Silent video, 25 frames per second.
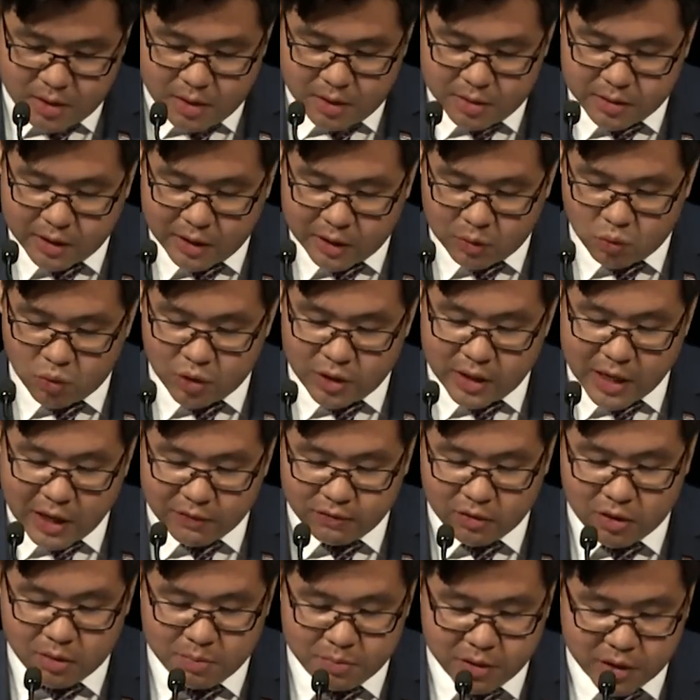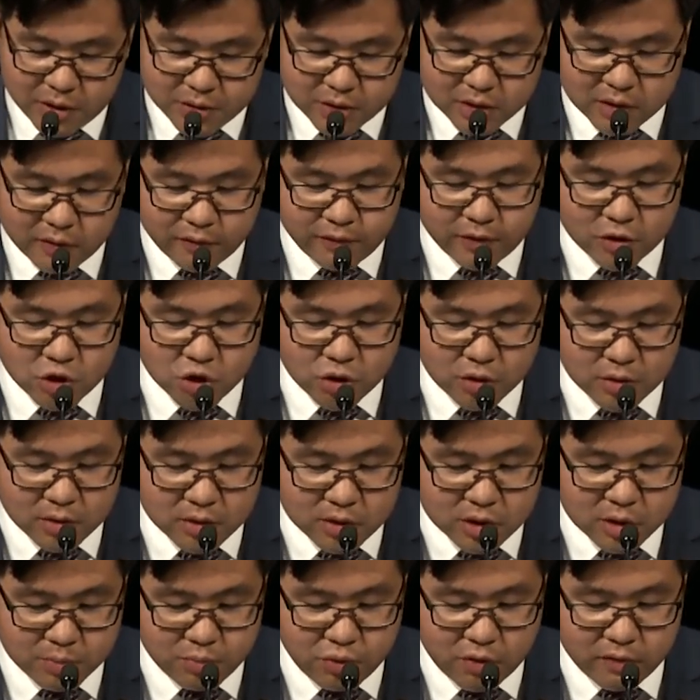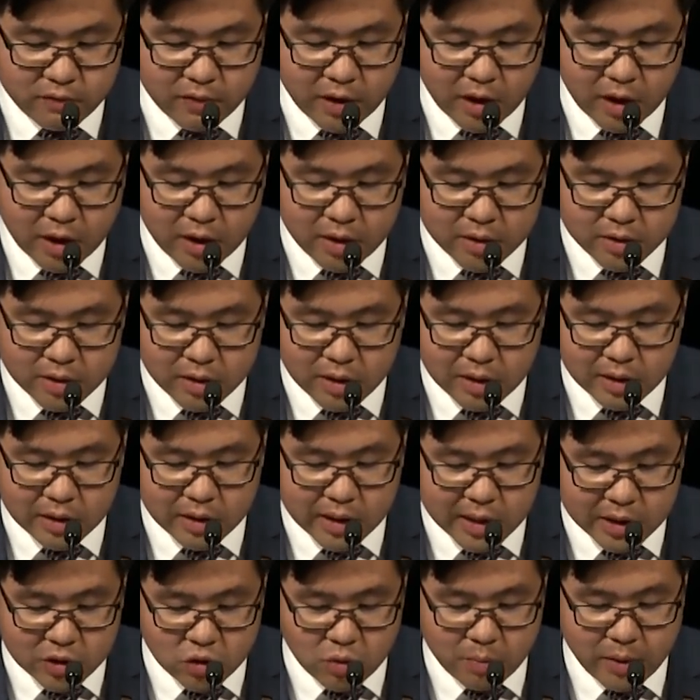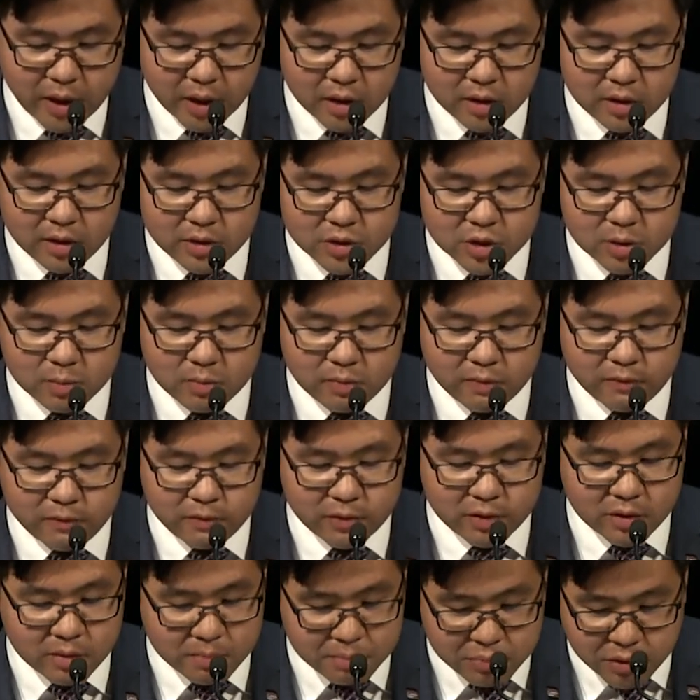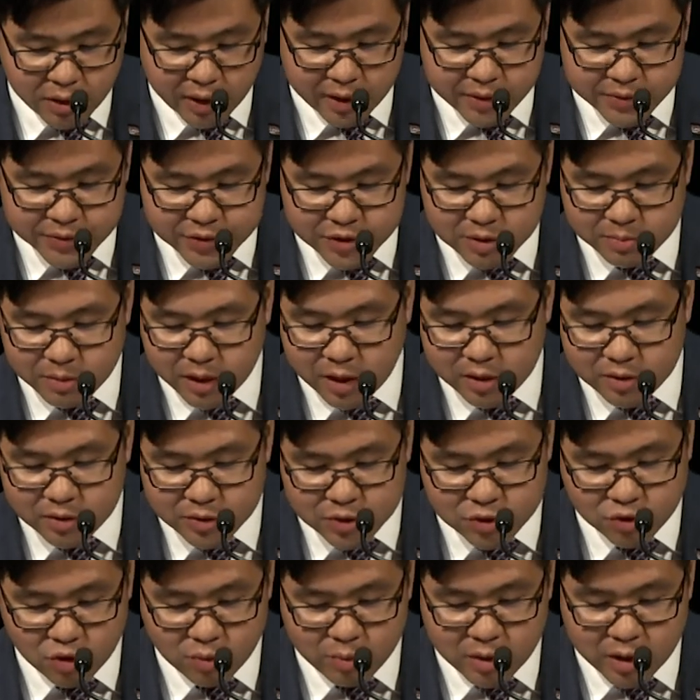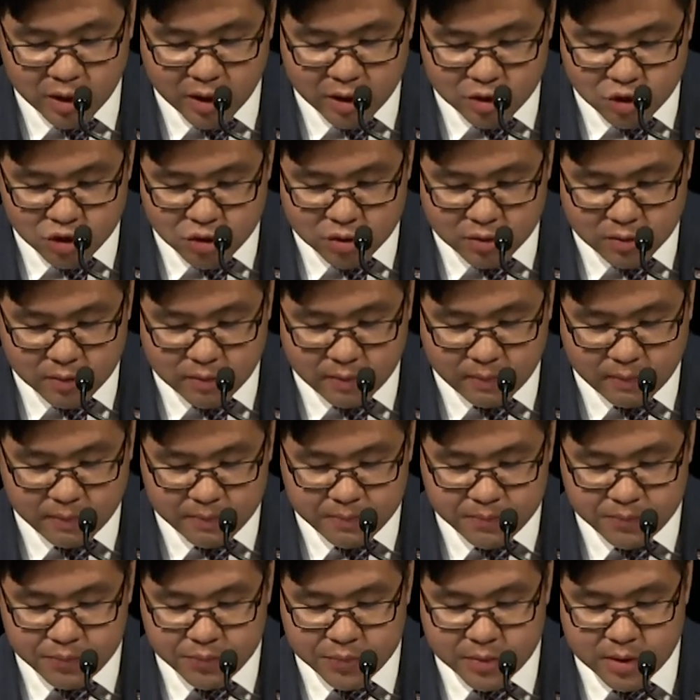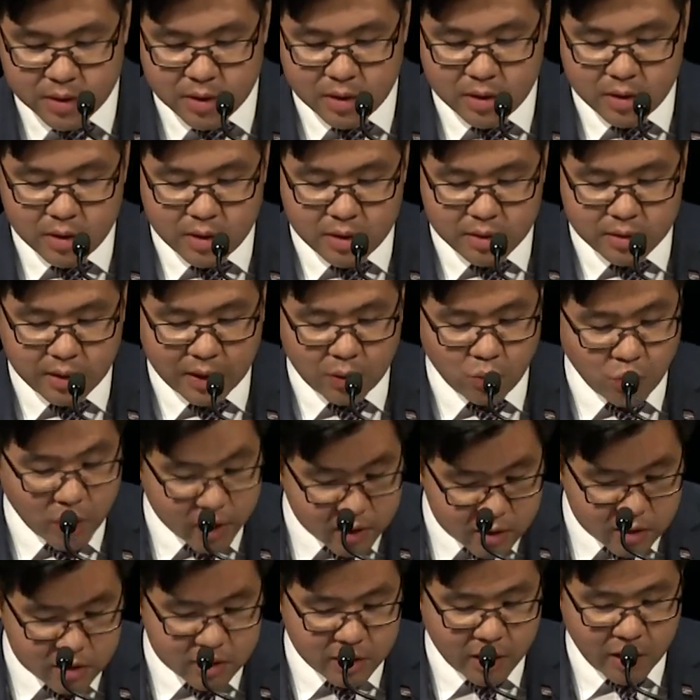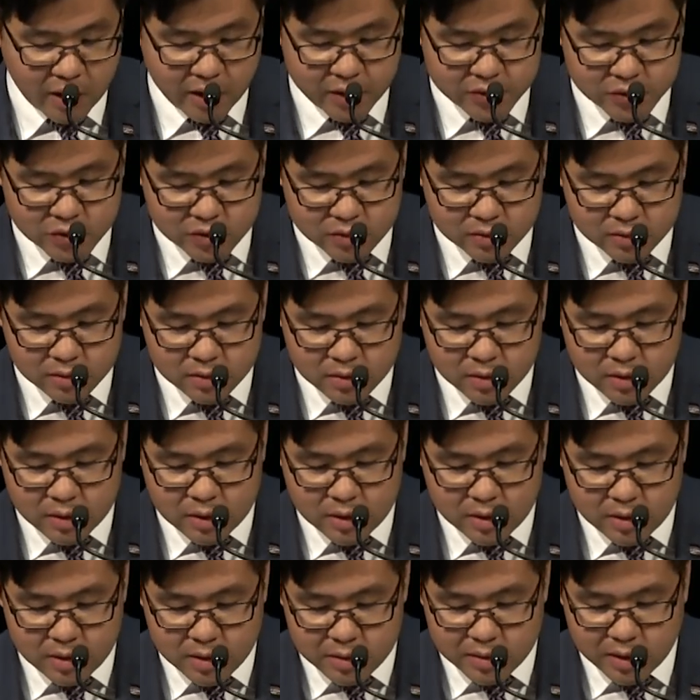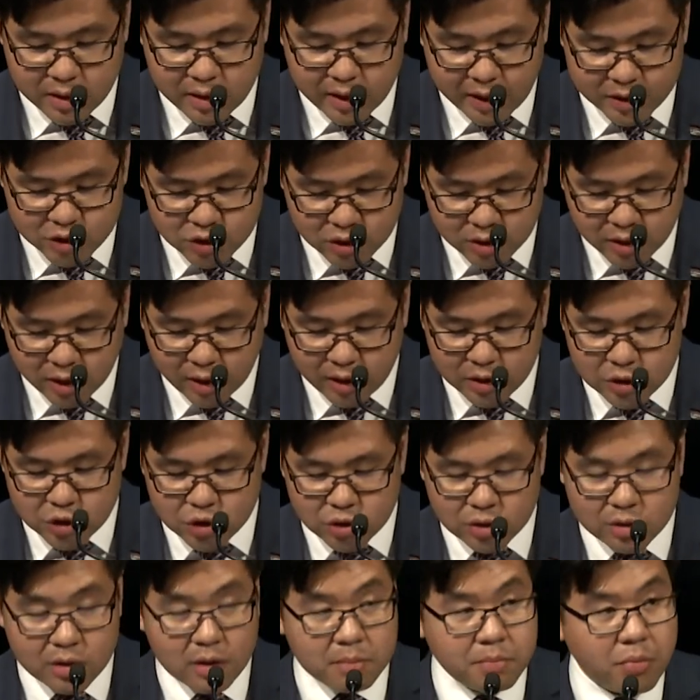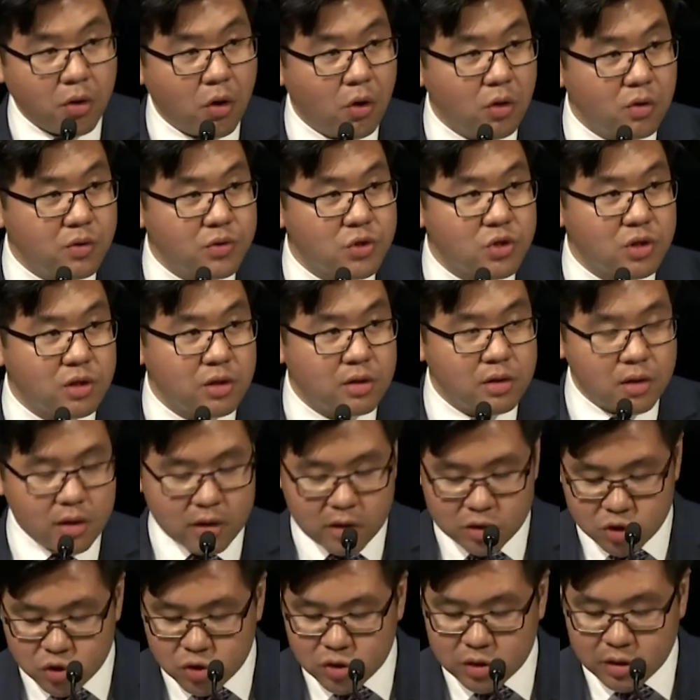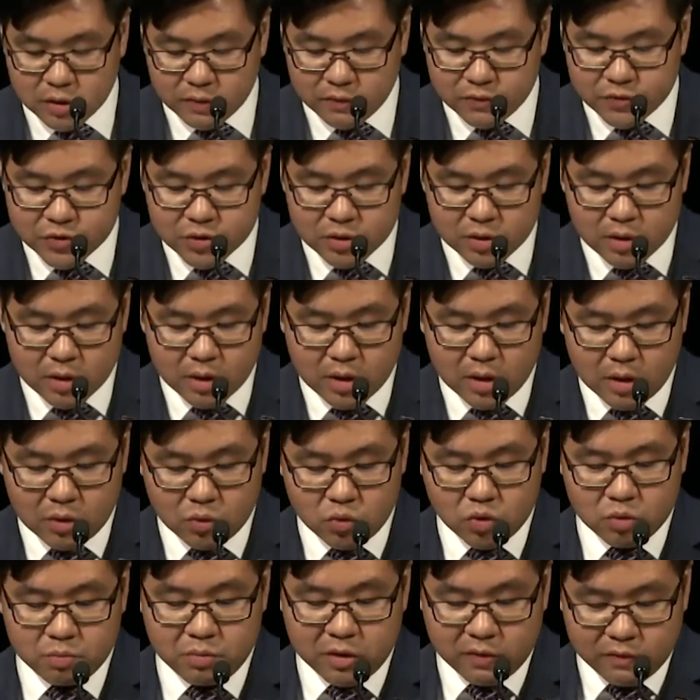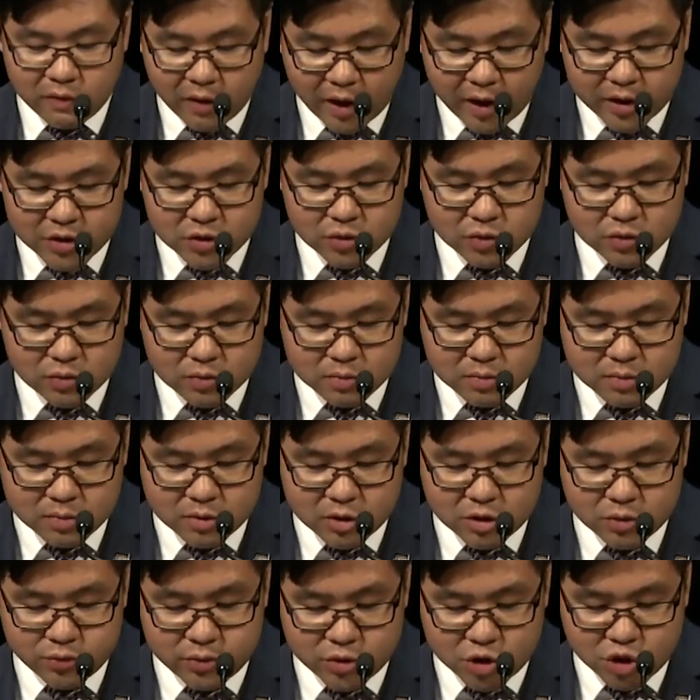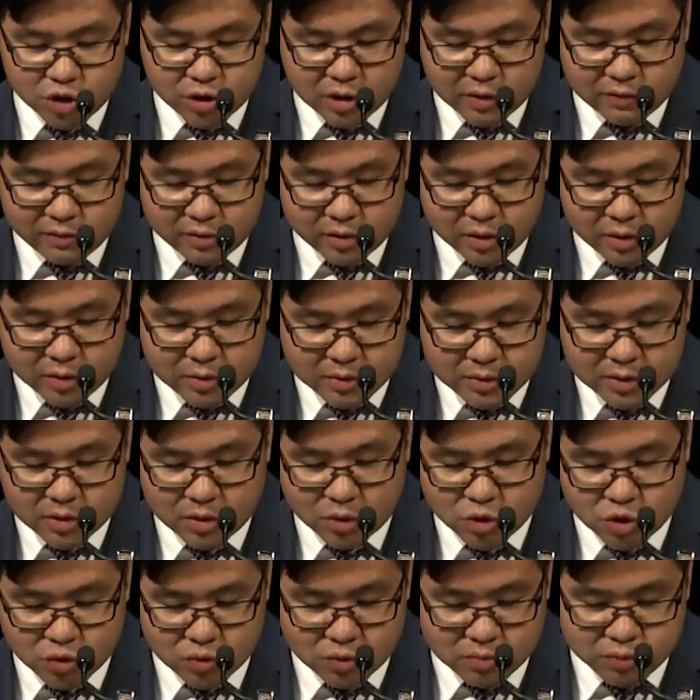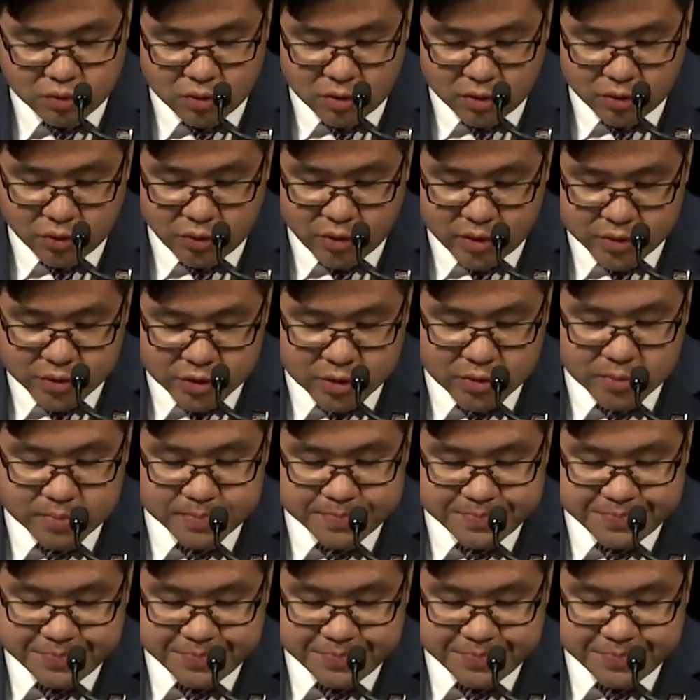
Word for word: that it would never be sufficient to provide a legal mechanism for complaints about discrimination. They recognised that education and policy initiatives would be vital to achieving social progress.